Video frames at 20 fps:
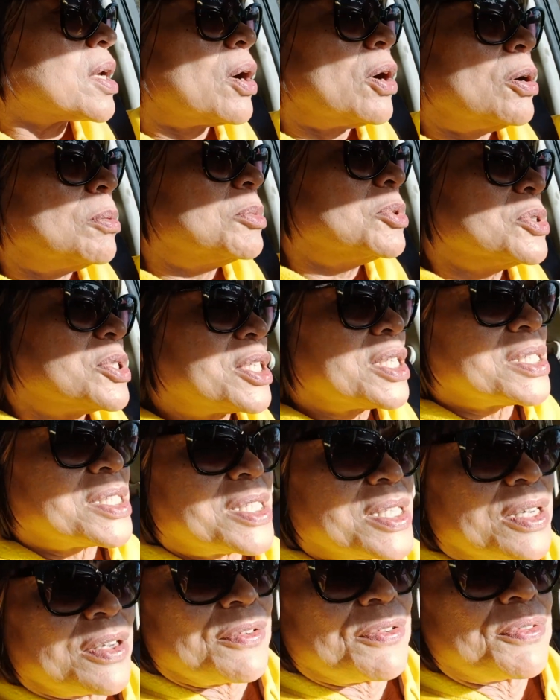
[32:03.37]
almost as
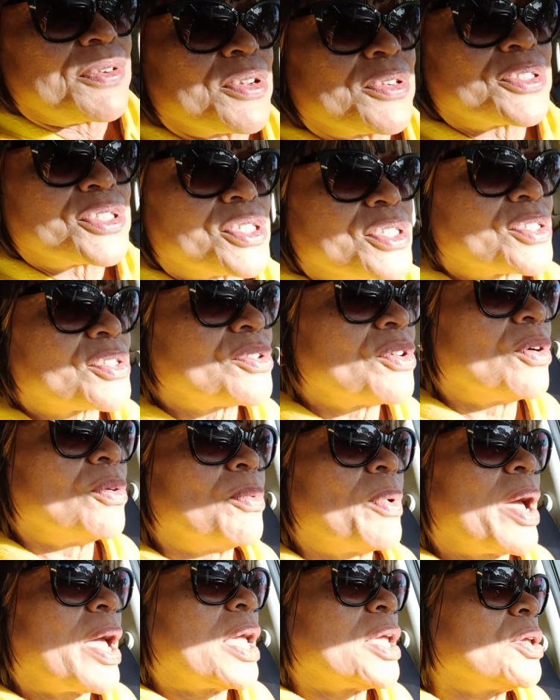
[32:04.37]
if there's just no
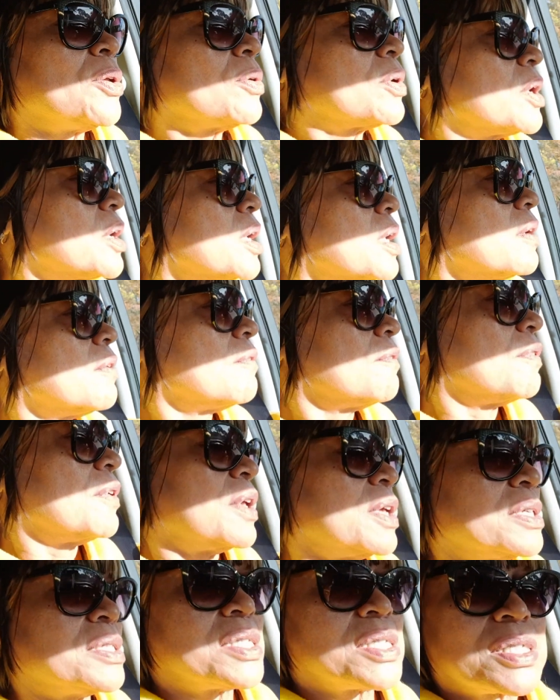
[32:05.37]
way you could
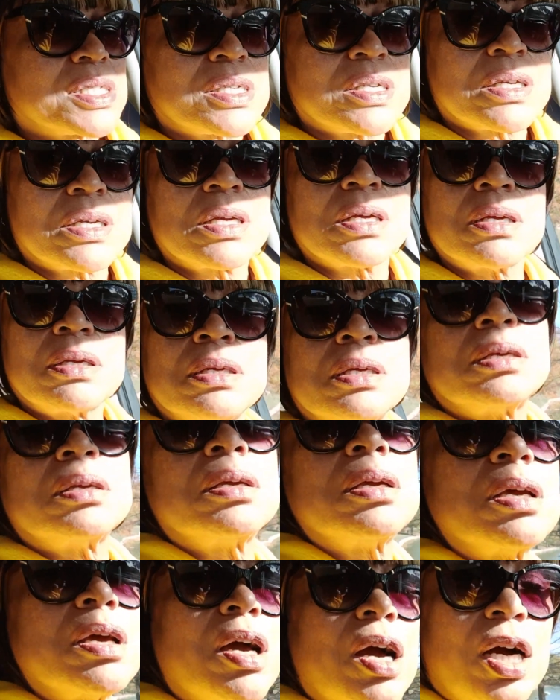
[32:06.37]
convince
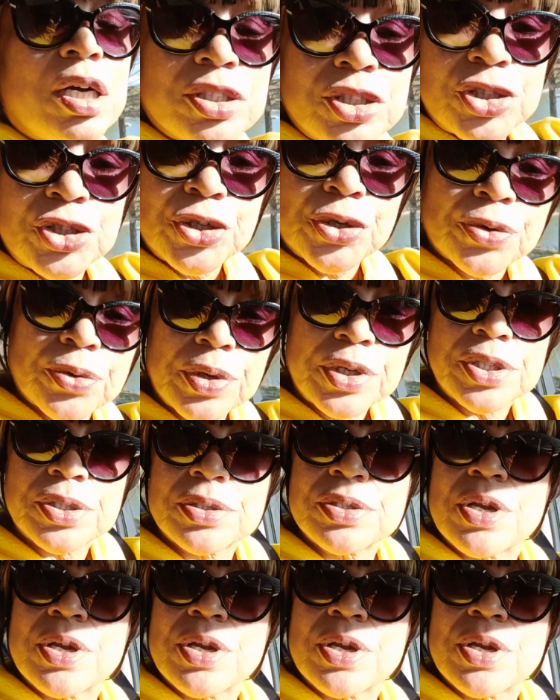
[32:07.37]
a jury